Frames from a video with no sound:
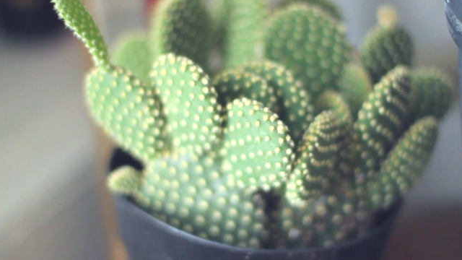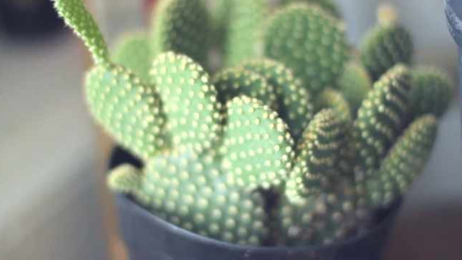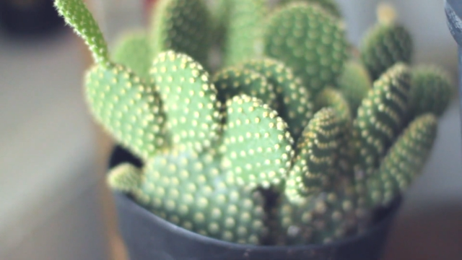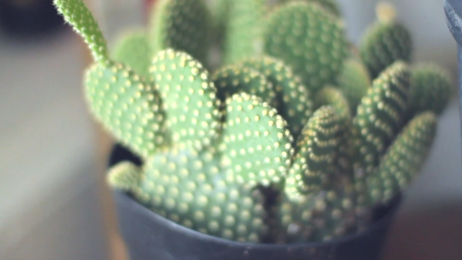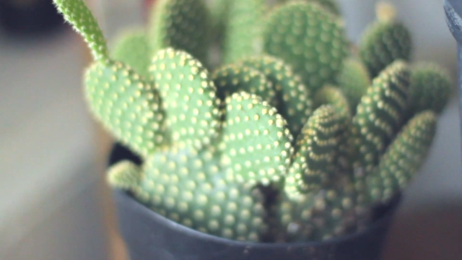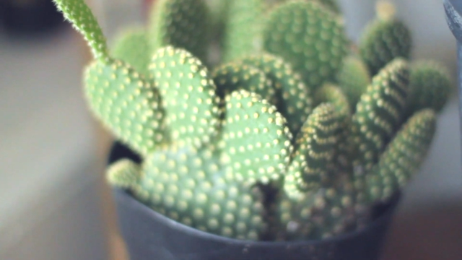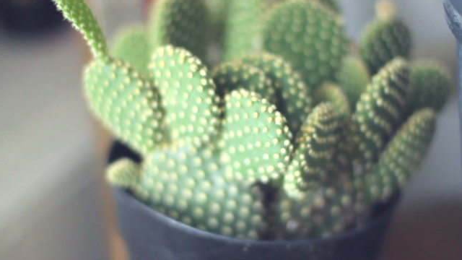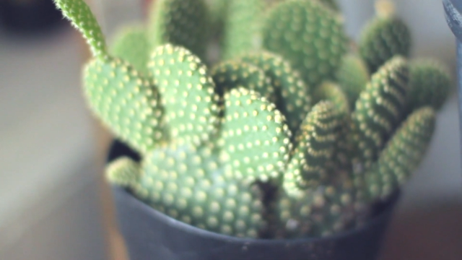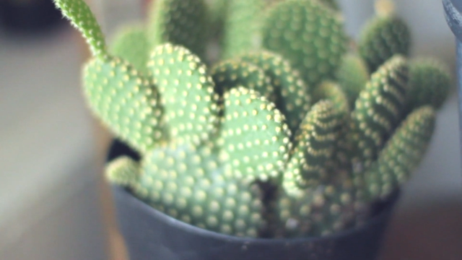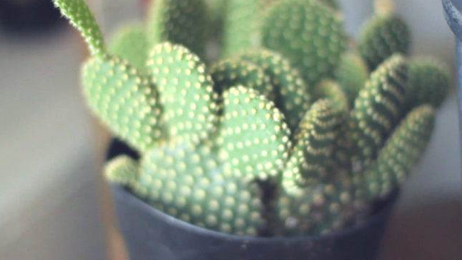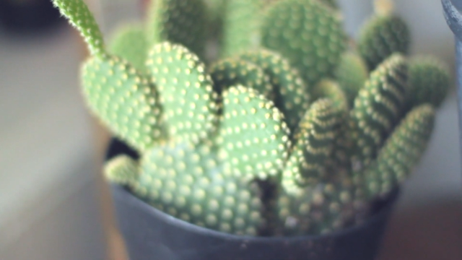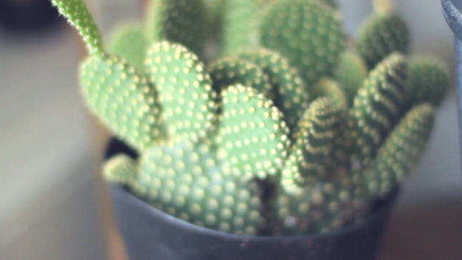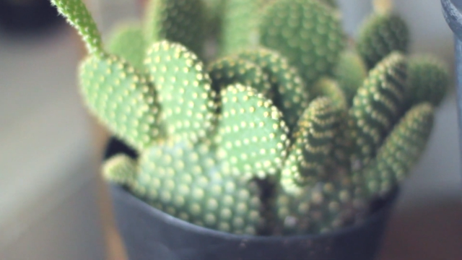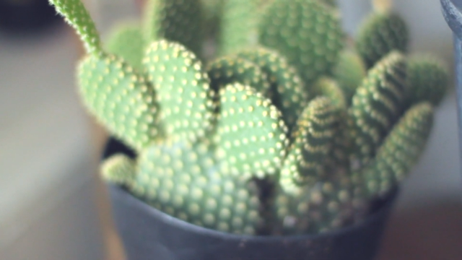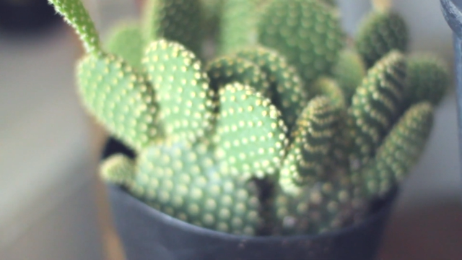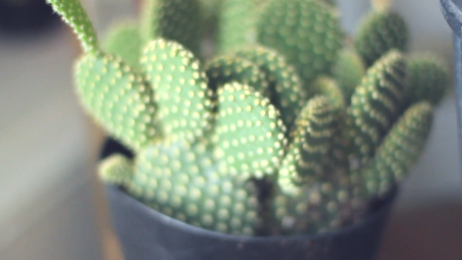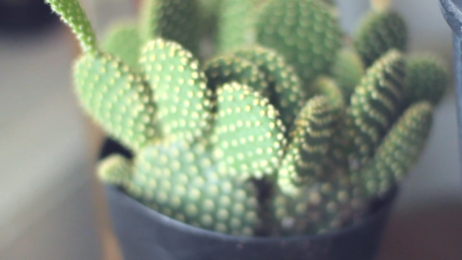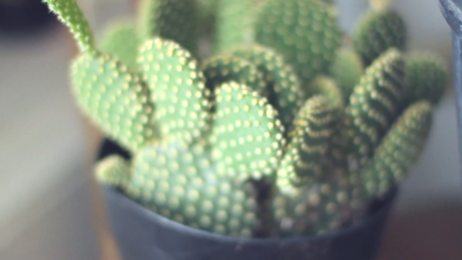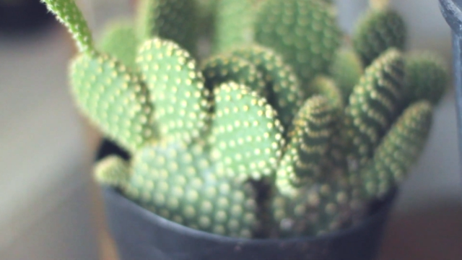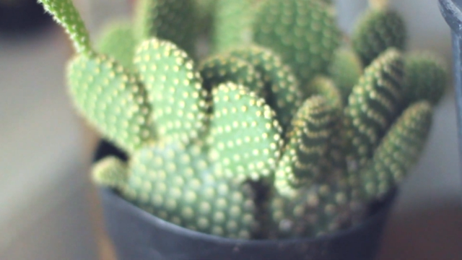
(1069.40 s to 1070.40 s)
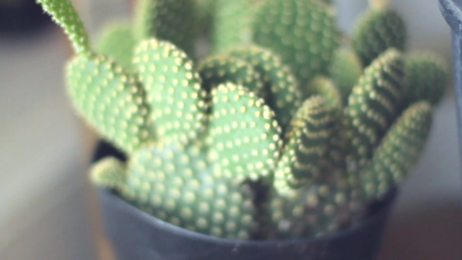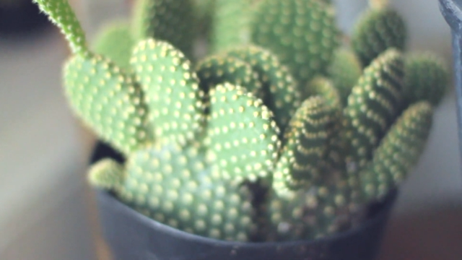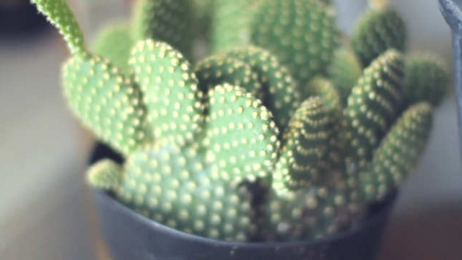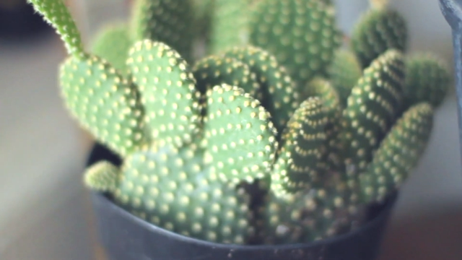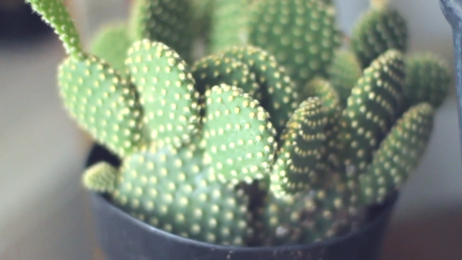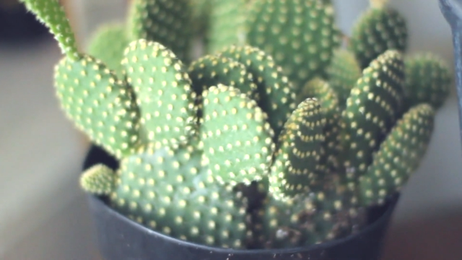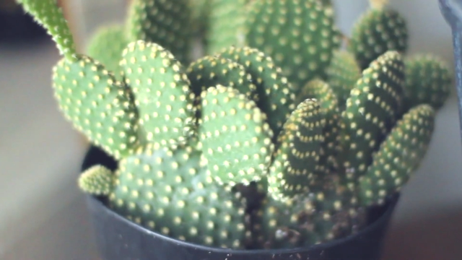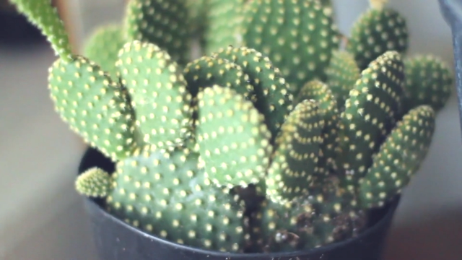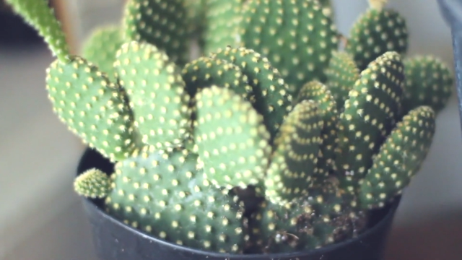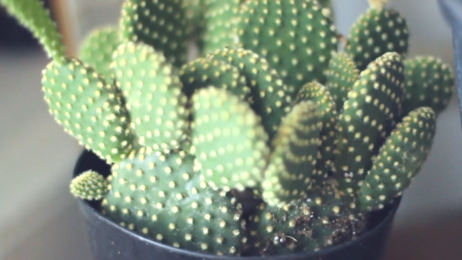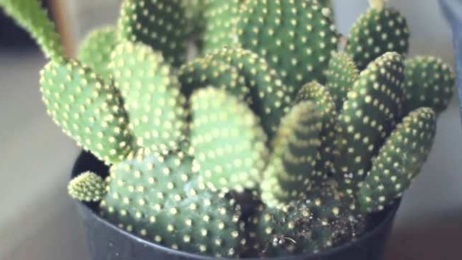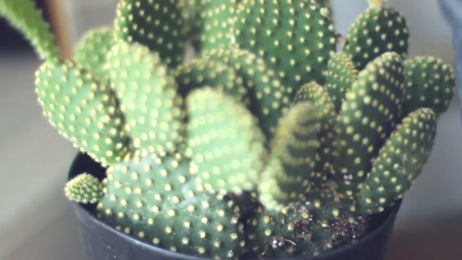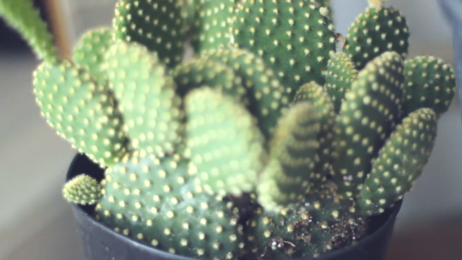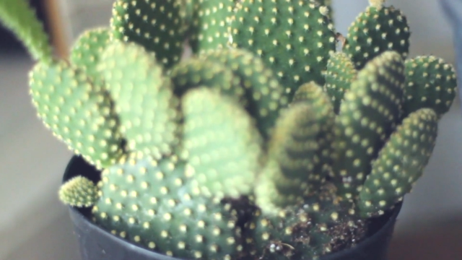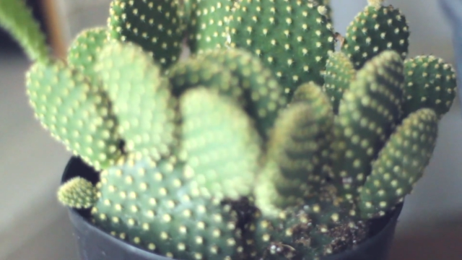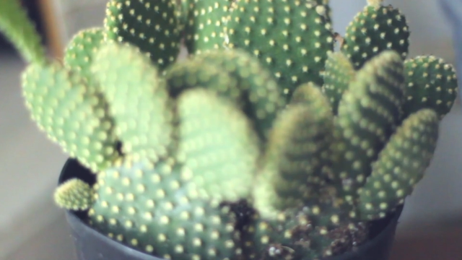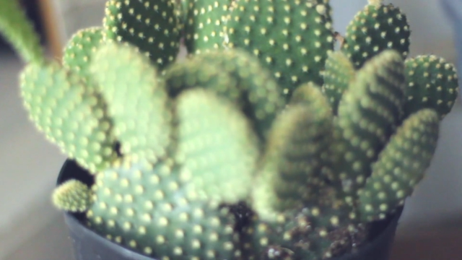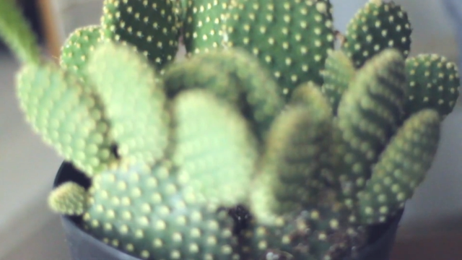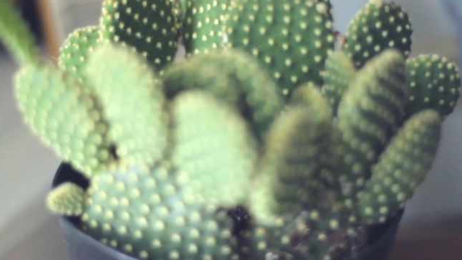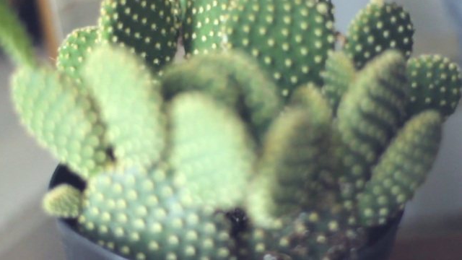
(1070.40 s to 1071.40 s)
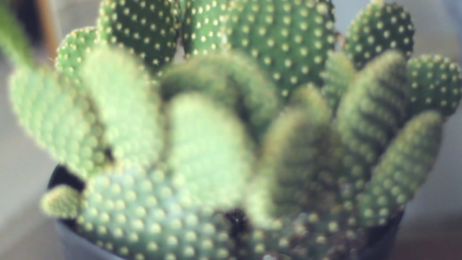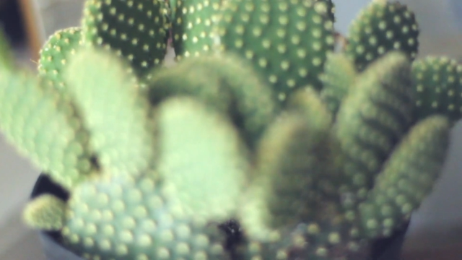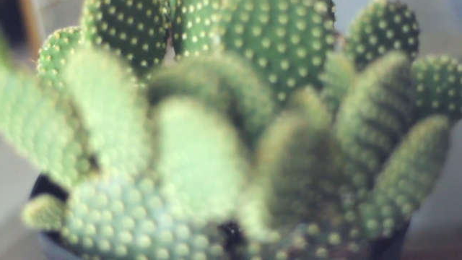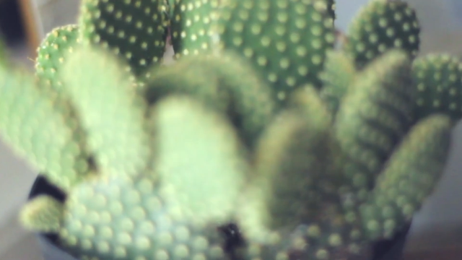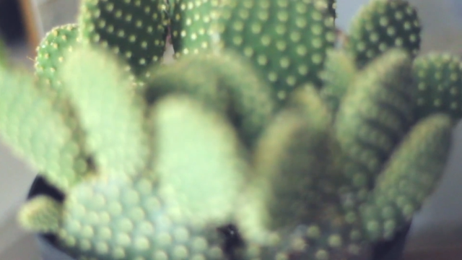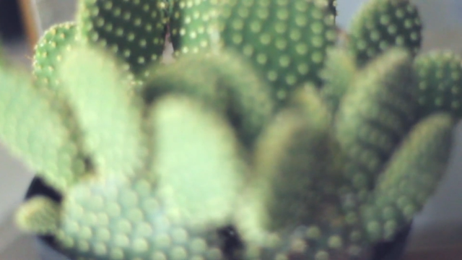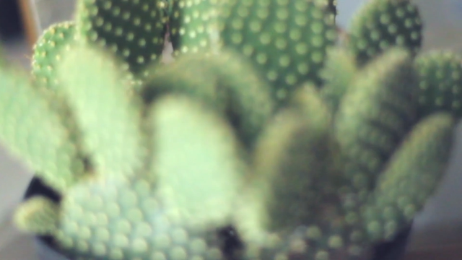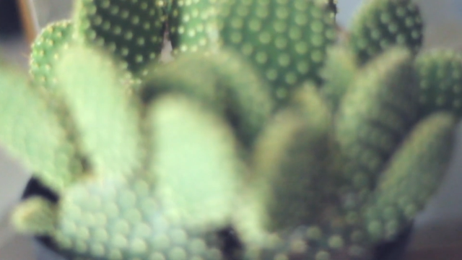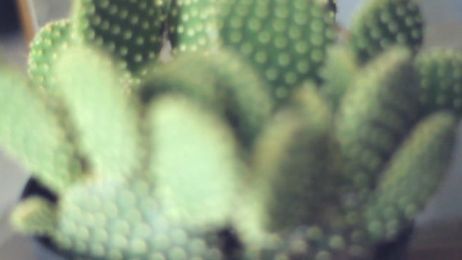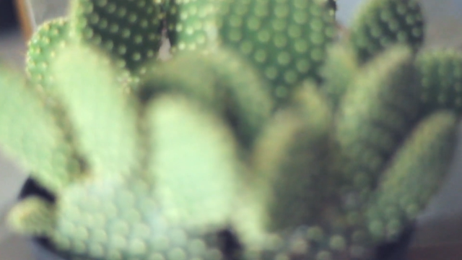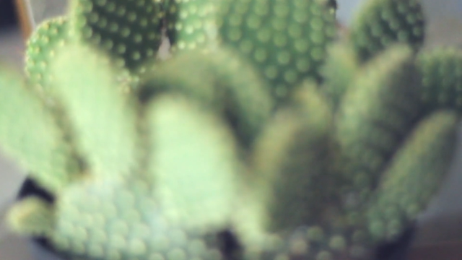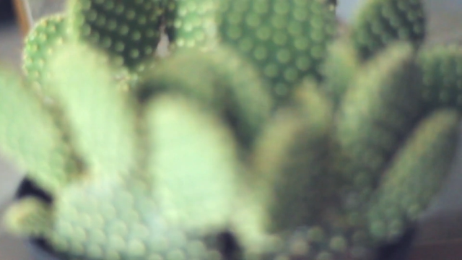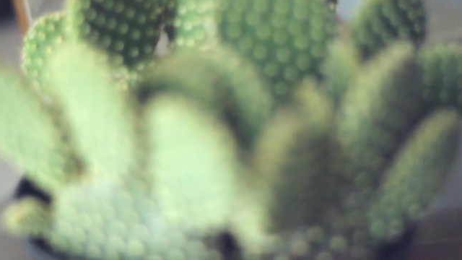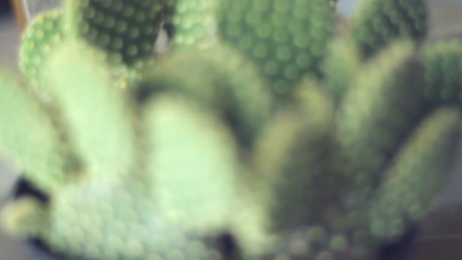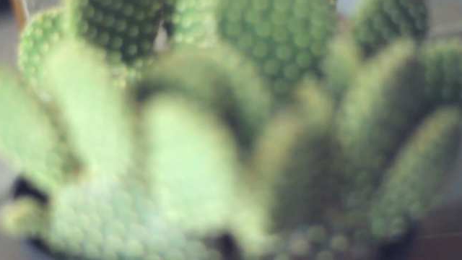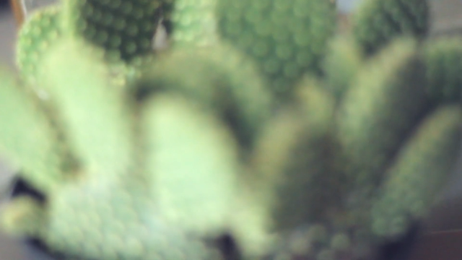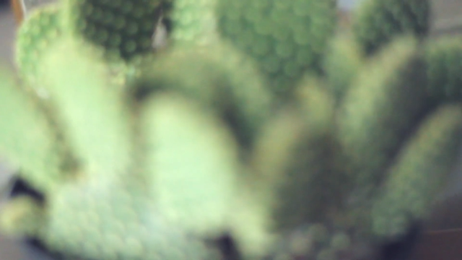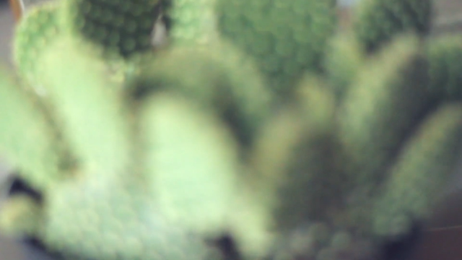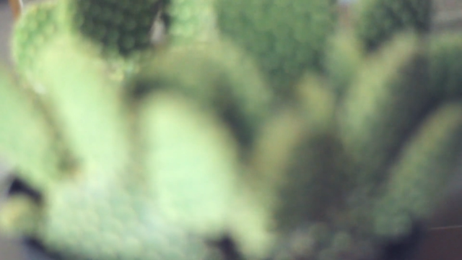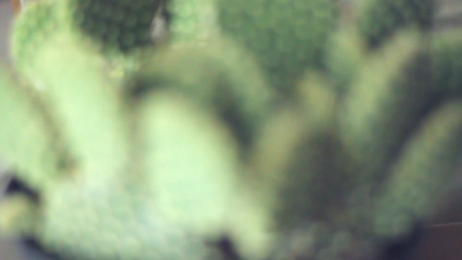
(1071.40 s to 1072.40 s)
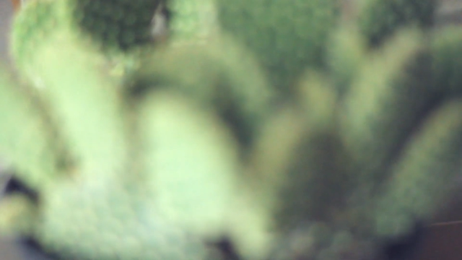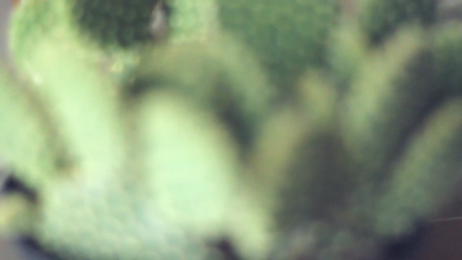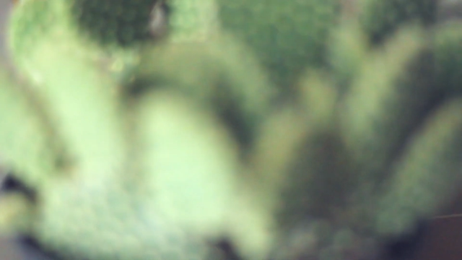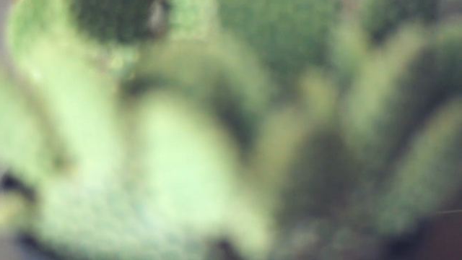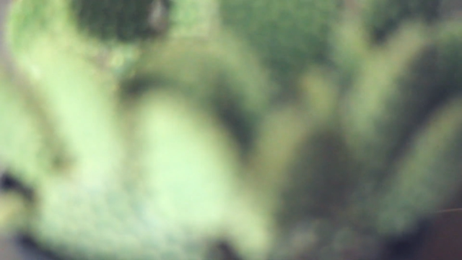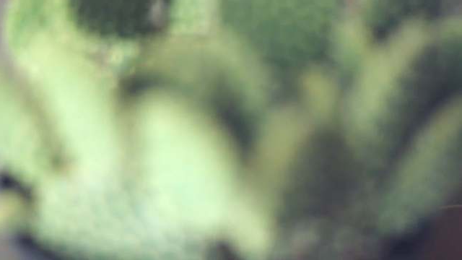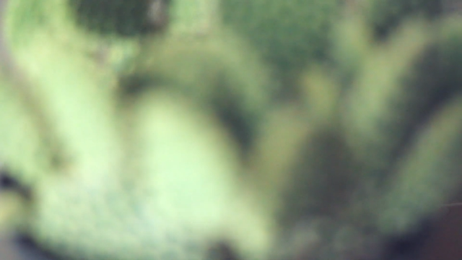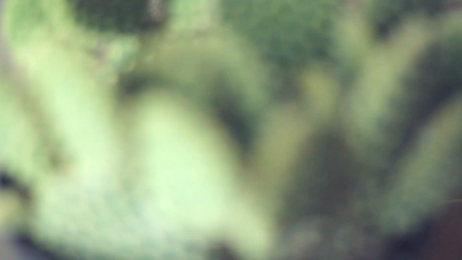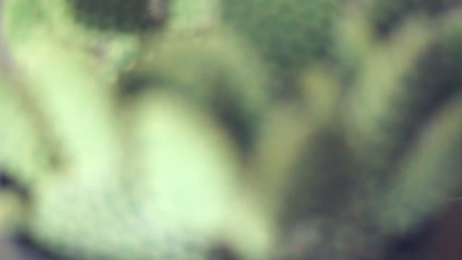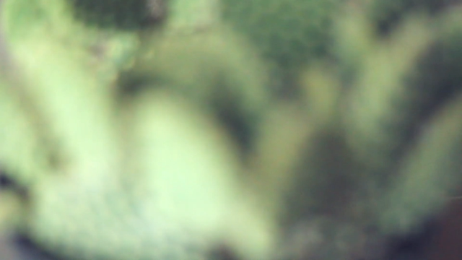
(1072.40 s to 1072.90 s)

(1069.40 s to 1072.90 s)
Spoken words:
[unreadable: no face in view]